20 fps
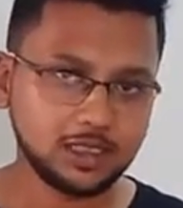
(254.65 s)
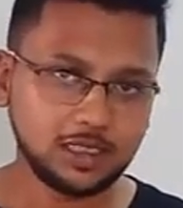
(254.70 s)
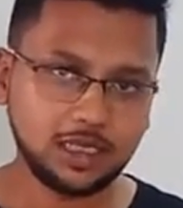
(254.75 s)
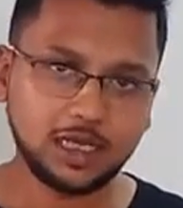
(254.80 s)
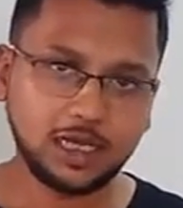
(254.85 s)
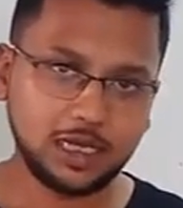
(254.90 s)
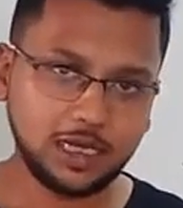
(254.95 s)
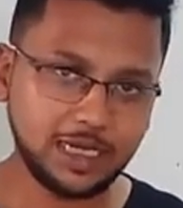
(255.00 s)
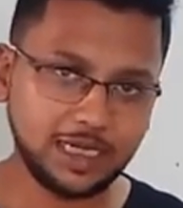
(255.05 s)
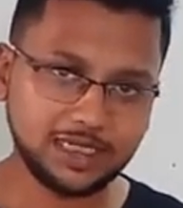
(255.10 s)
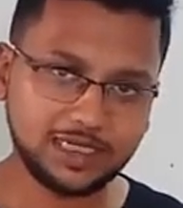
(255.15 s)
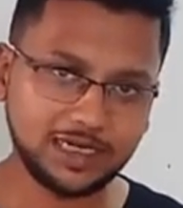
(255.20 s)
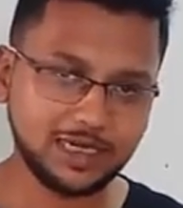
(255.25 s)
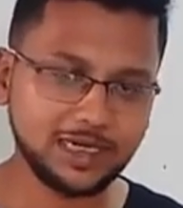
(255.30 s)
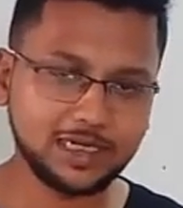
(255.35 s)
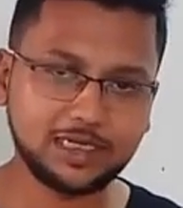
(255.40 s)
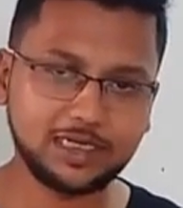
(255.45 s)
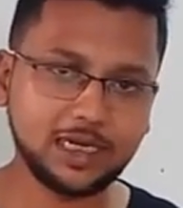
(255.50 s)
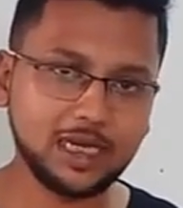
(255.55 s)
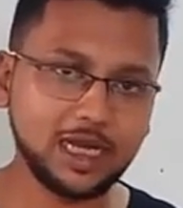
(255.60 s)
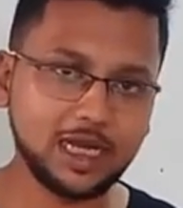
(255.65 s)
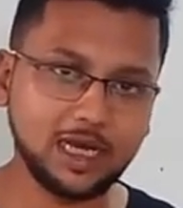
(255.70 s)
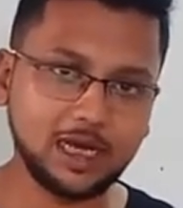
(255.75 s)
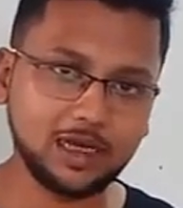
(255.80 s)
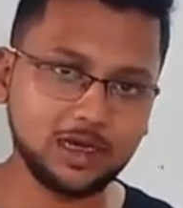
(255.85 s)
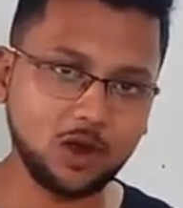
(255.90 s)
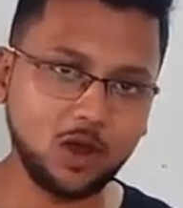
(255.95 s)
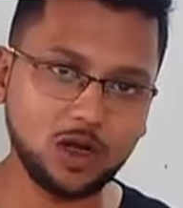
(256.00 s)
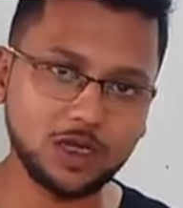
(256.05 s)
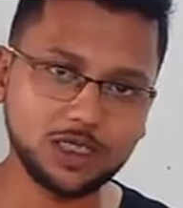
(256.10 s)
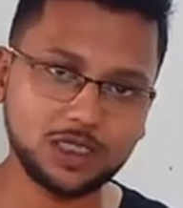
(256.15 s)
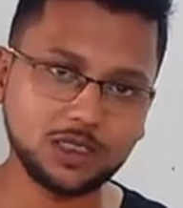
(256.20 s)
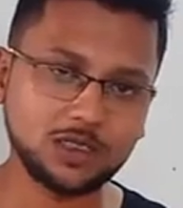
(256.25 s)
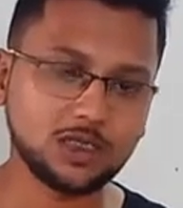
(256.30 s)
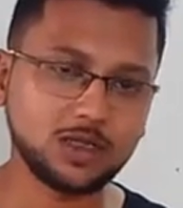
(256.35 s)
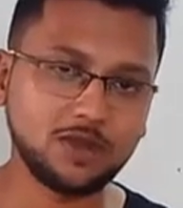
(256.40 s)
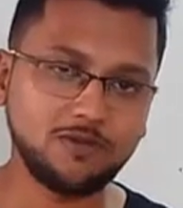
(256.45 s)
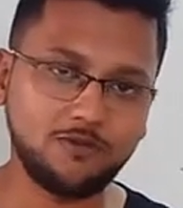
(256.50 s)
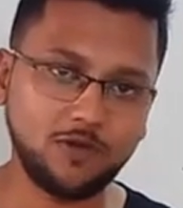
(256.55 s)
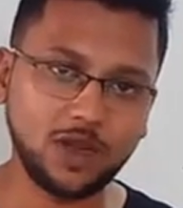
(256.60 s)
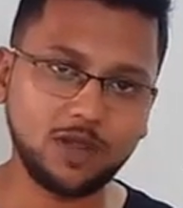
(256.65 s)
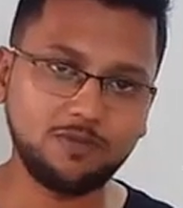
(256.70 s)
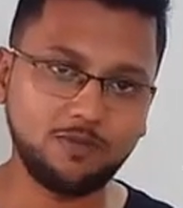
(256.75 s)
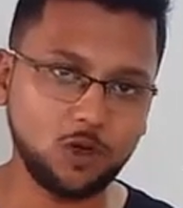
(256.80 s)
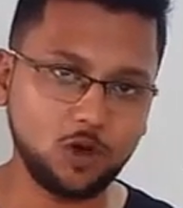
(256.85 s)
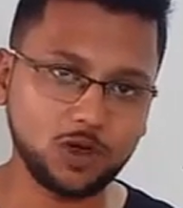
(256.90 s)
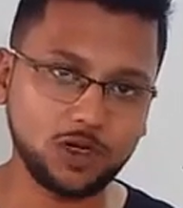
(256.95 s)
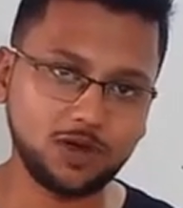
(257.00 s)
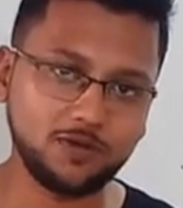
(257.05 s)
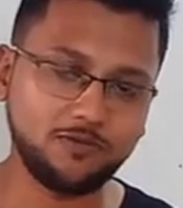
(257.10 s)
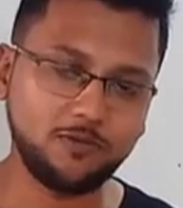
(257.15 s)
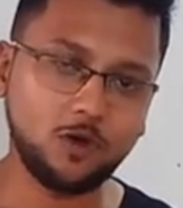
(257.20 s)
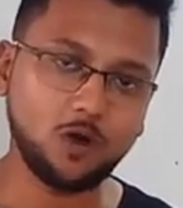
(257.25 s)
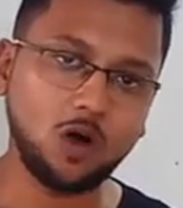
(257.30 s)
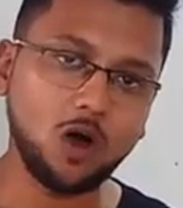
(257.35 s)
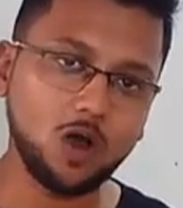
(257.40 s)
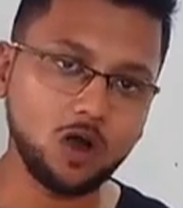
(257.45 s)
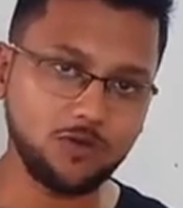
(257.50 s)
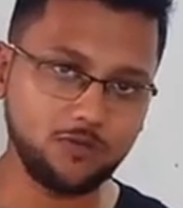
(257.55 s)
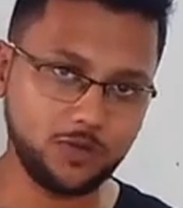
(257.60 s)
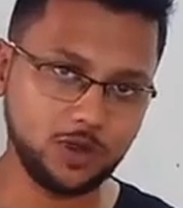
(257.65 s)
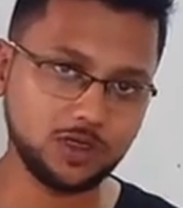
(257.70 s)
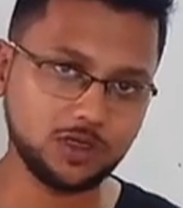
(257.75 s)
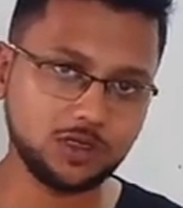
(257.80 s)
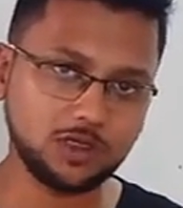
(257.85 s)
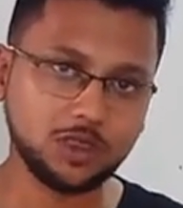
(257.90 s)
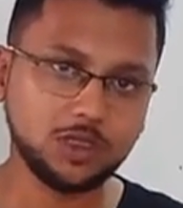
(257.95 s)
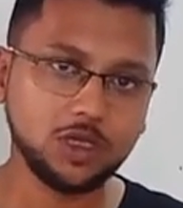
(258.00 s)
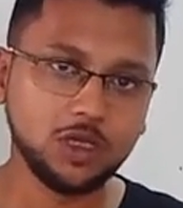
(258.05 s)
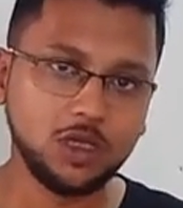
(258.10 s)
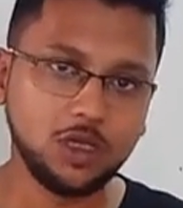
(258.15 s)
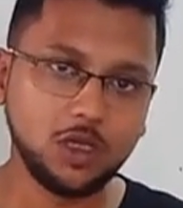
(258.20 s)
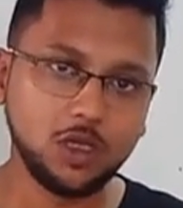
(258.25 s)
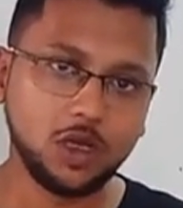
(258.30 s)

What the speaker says: The internet knowledge is very important for all of us